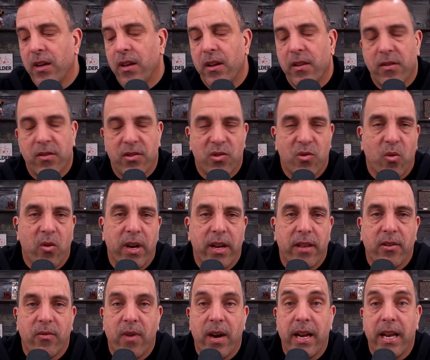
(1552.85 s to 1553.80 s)
the story at
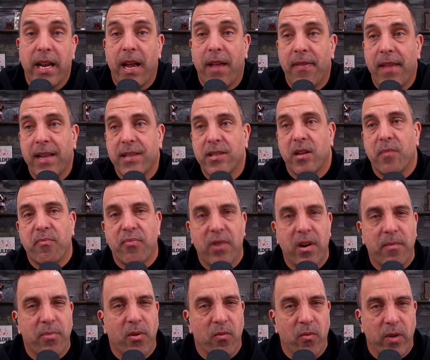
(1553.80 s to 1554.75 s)
the ready, and that's a
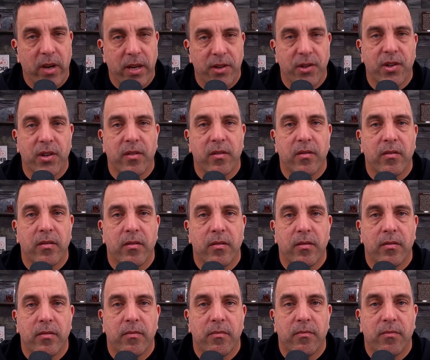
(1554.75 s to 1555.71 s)
preparation
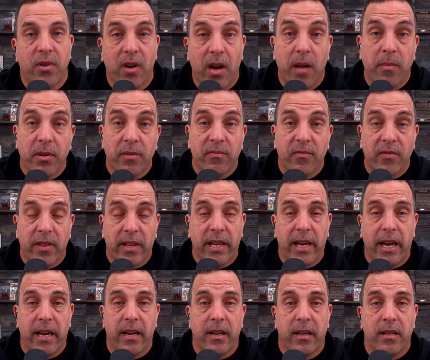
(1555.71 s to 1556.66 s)
problem for the
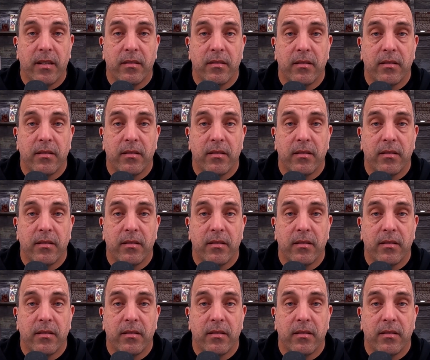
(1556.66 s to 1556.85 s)
candidate.